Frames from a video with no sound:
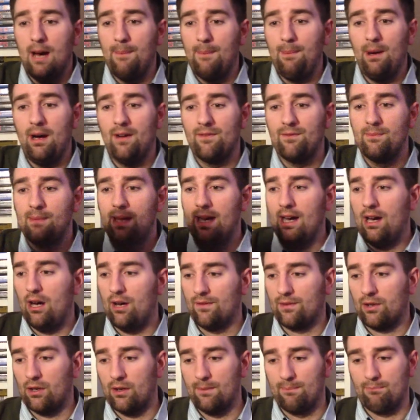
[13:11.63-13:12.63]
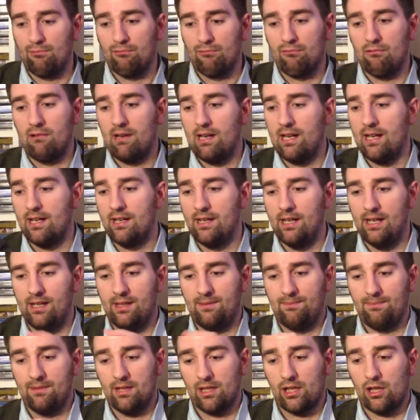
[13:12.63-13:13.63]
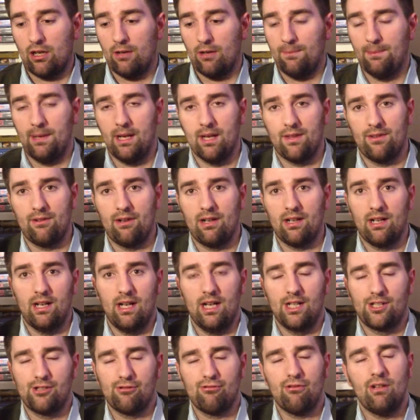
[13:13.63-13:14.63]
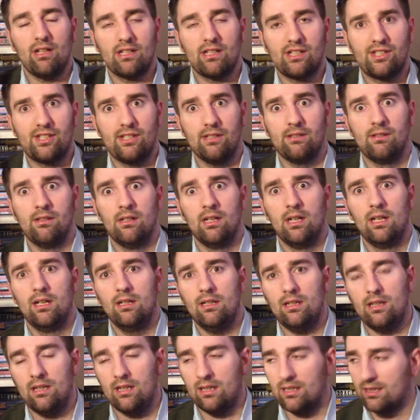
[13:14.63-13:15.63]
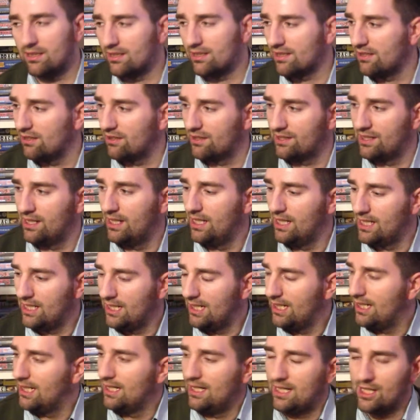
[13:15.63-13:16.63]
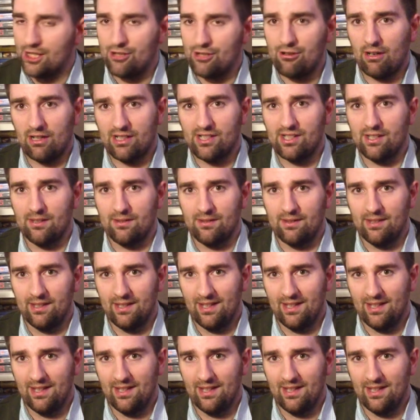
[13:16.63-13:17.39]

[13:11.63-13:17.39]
Apart from that, I've got a brilliant copy of Truckston. Oh, good. Truckston